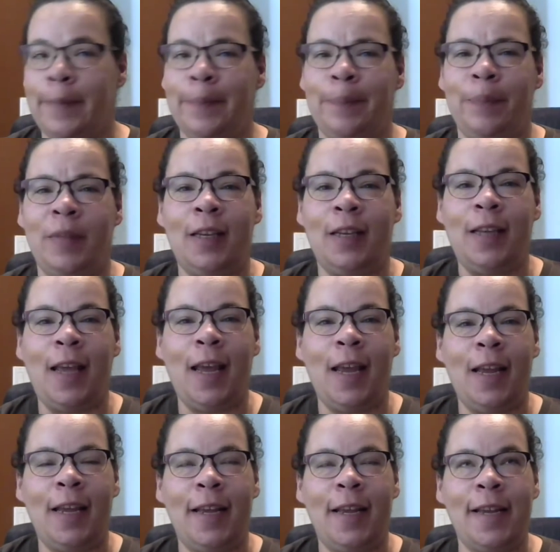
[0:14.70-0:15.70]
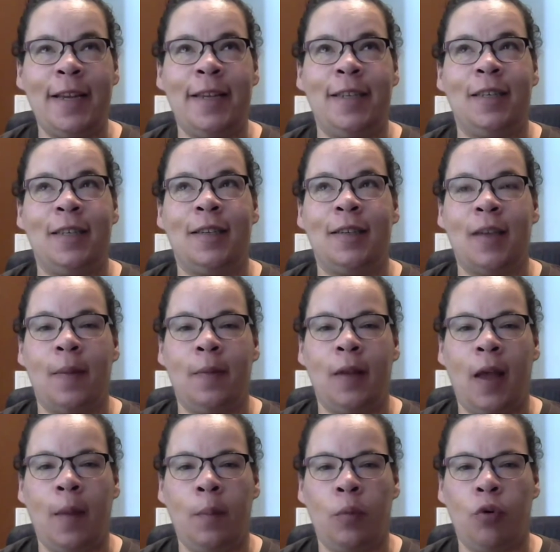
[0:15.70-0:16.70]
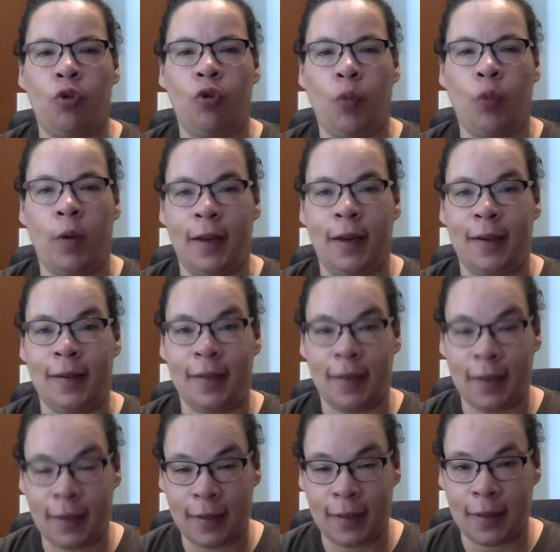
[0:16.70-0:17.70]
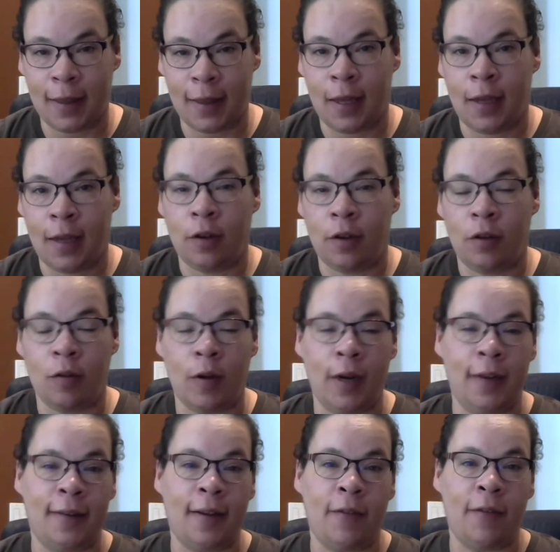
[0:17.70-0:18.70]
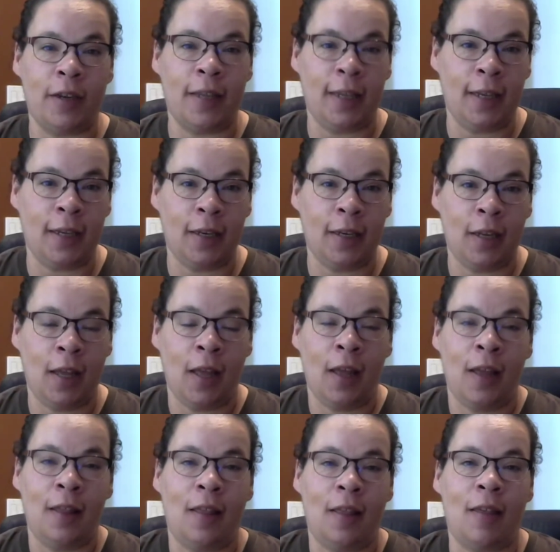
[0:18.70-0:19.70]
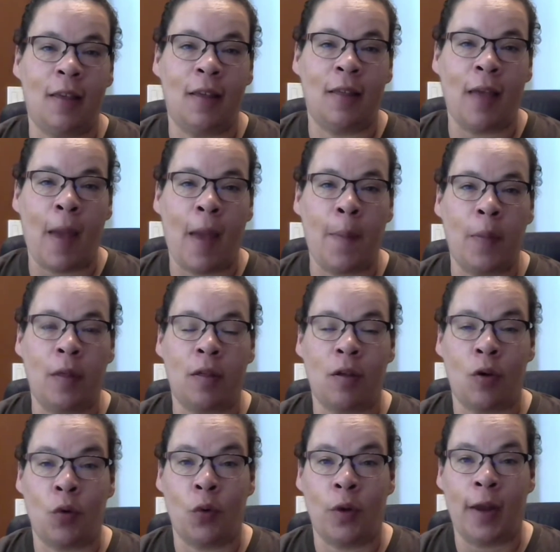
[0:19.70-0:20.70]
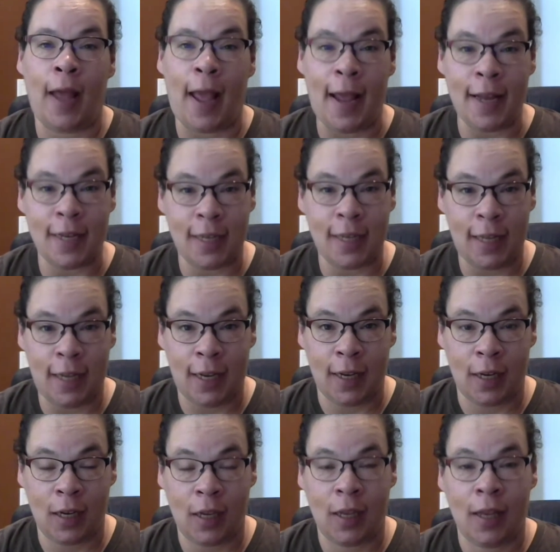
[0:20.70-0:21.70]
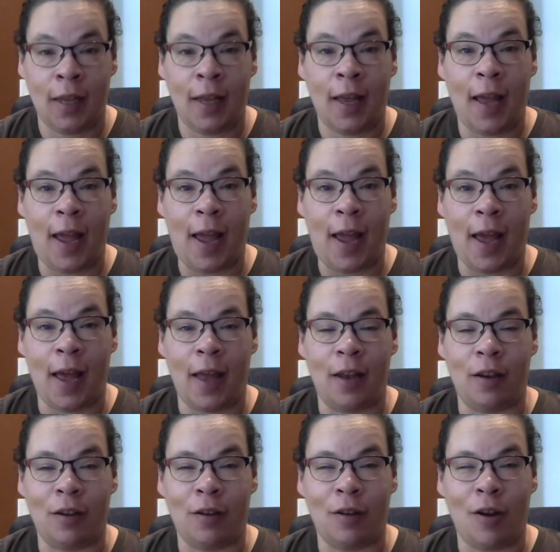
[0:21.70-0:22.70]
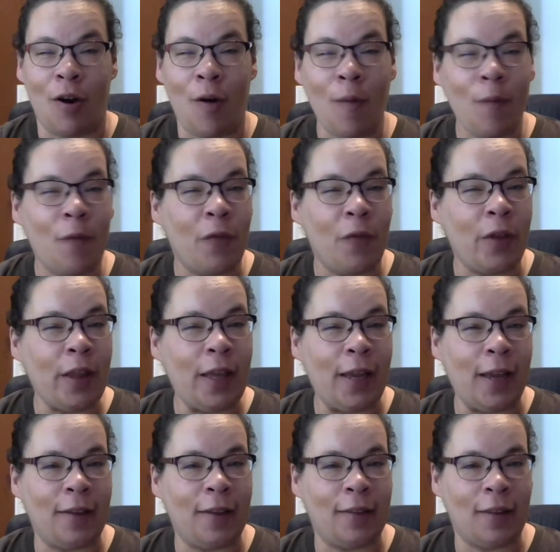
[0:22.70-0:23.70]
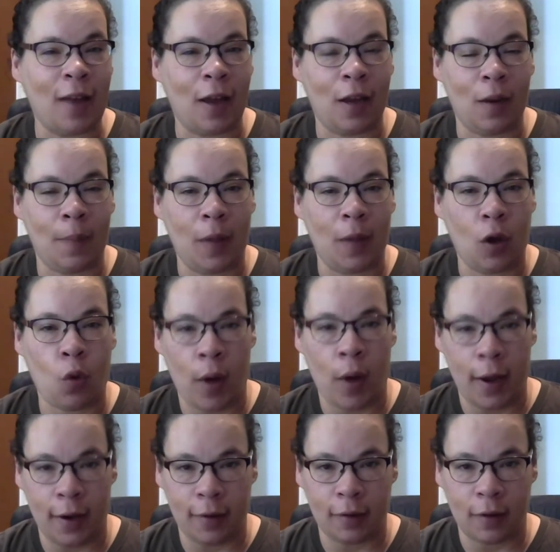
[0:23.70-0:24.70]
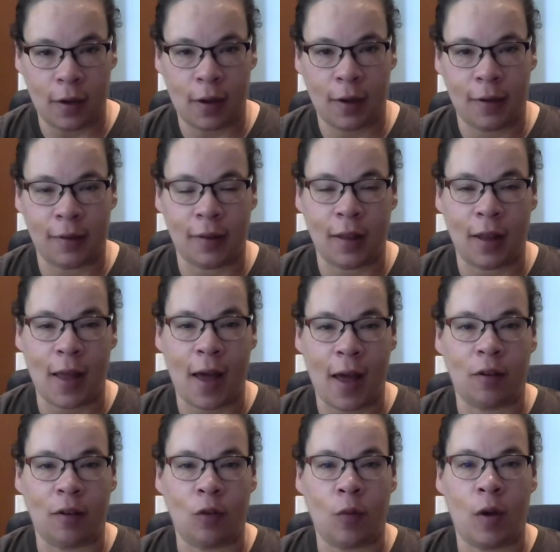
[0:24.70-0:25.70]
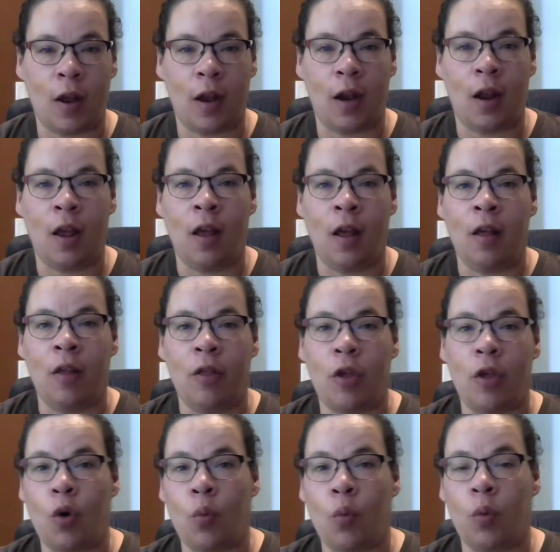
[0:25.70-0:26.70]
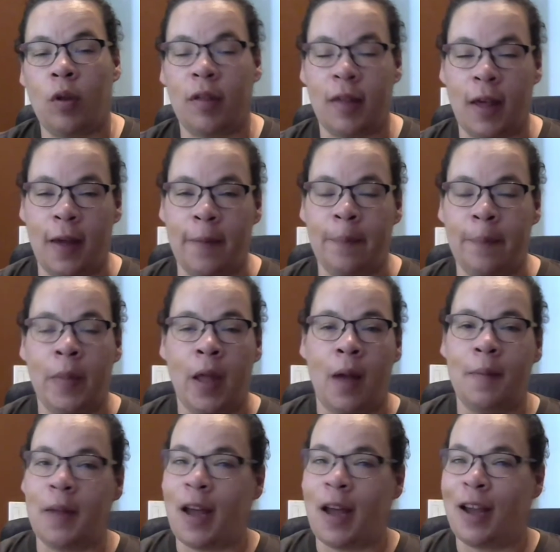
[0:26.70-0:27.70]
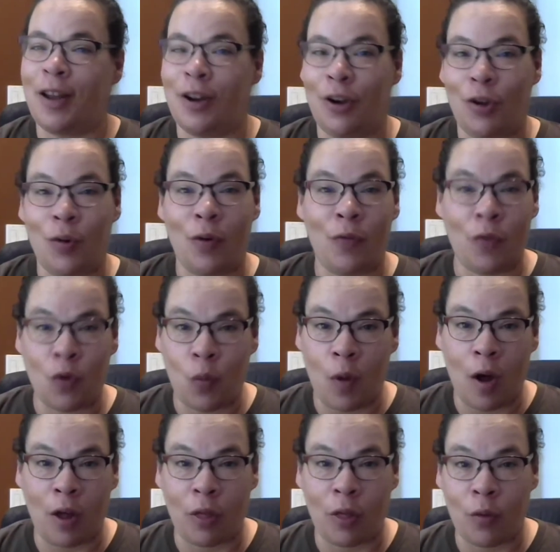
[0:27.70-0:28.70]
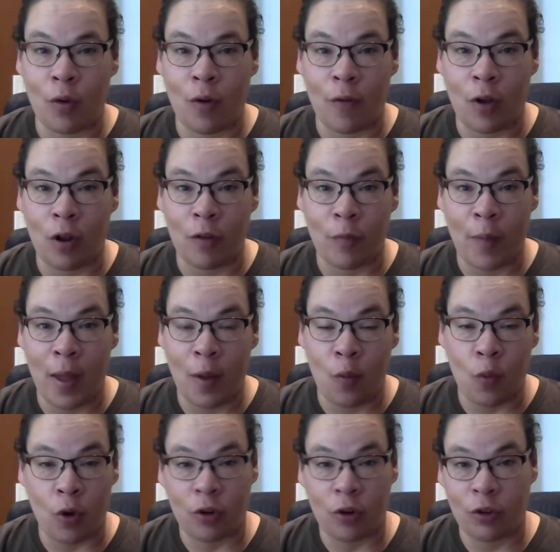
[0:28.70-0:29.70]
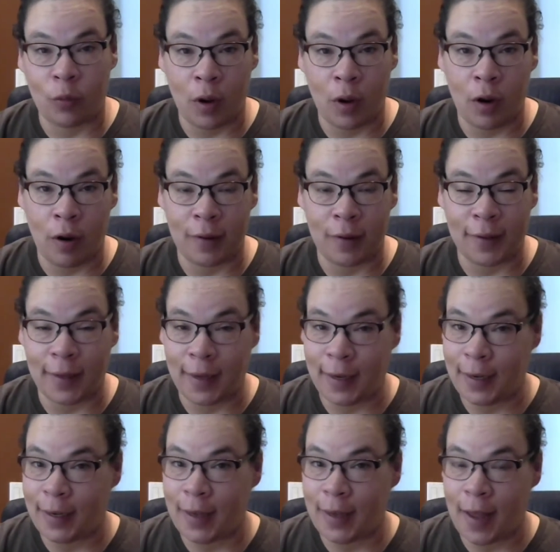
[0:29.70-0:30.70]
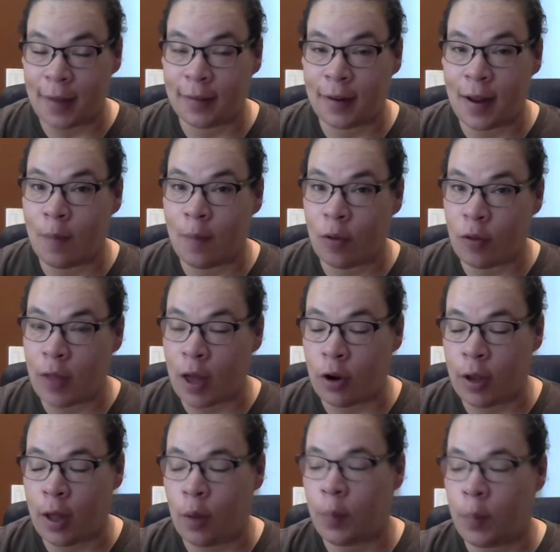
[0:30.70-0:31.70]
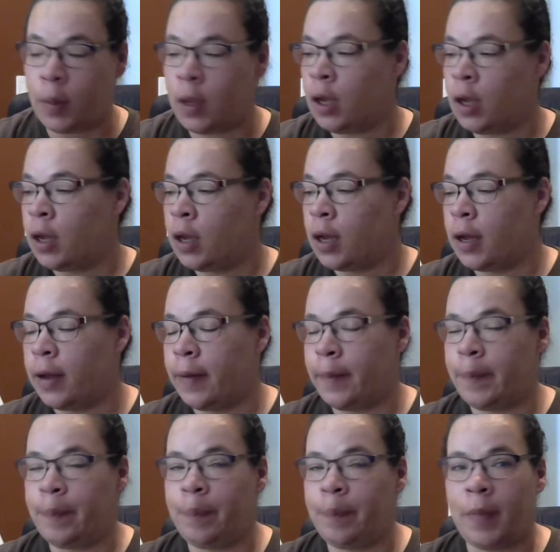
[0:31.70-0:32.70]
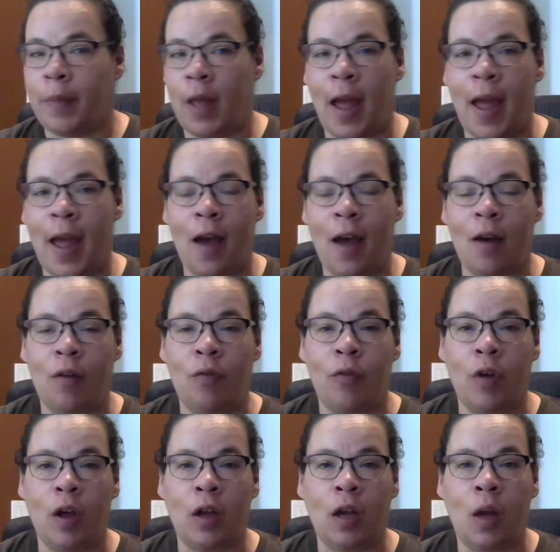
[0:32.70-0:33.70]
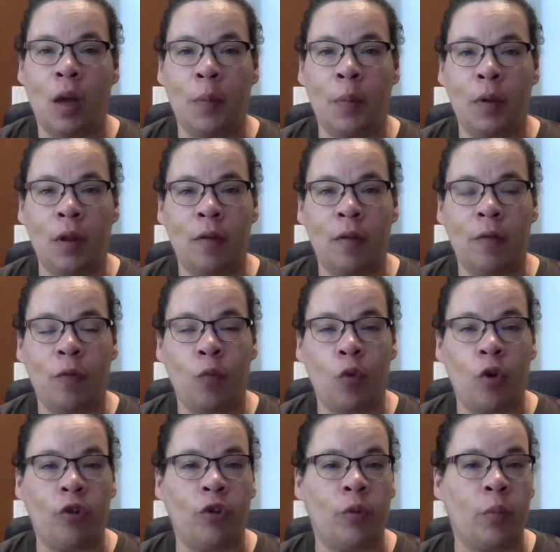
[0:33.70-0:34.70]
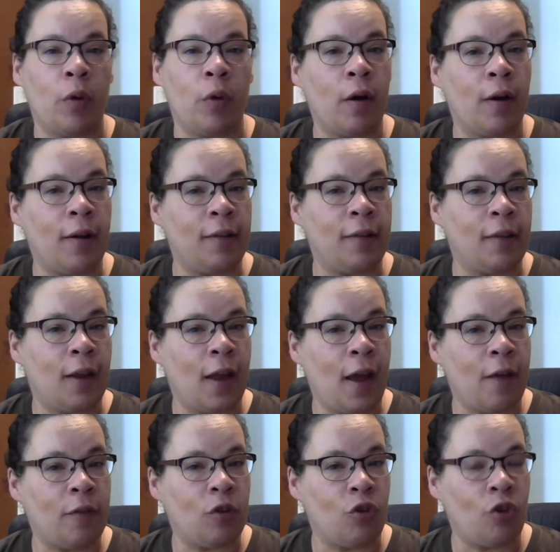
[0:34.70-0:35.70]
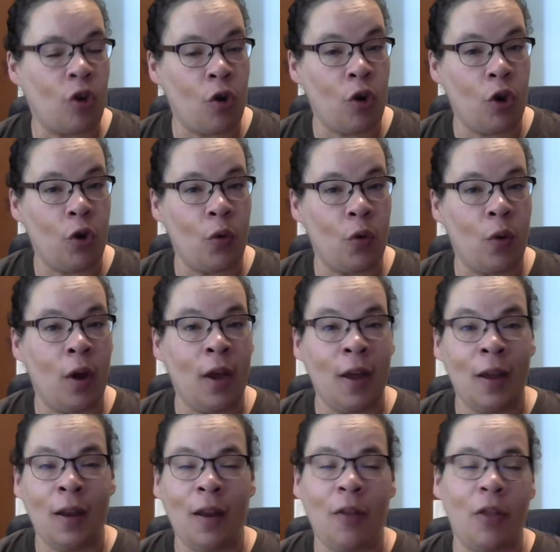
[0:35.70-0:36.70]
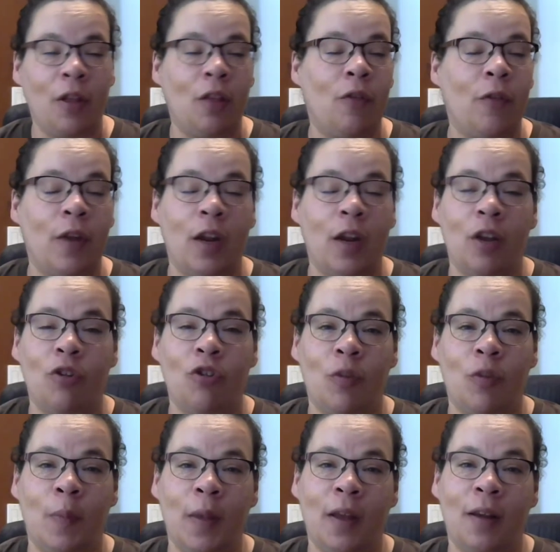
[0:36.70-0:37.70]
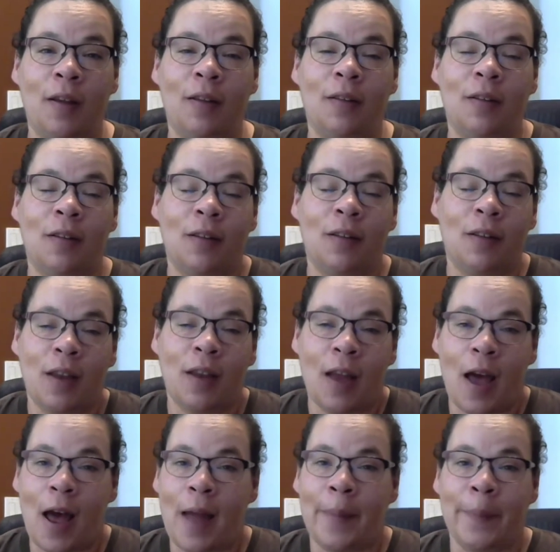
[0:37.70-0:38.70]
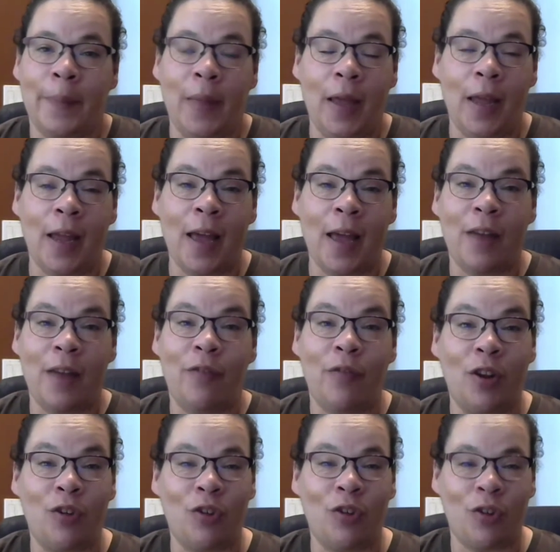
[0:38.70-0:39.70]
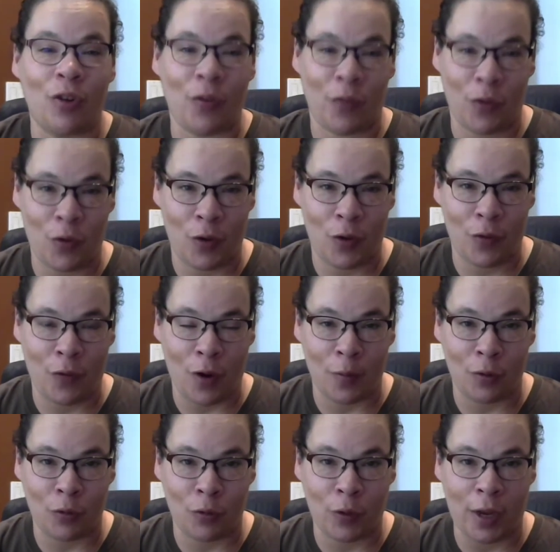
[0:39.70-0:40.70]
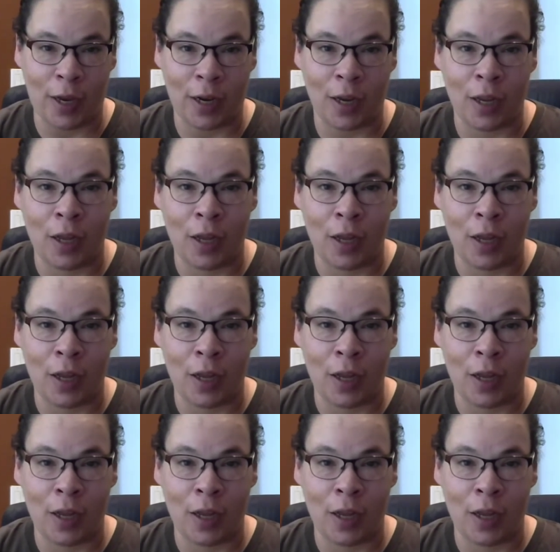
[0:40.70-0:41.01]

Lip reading: Today is September 26th, 2017. This is episode 18, and hopefully it's not going to be quite as long as the last one, though we'll see. I'm not going to do a full walkthrough of all of my works in progress like I did last time, so that'll help. I have a couple of works in progress that I have to show you. Nothing's finished because I'm me, and finishes are few and far between.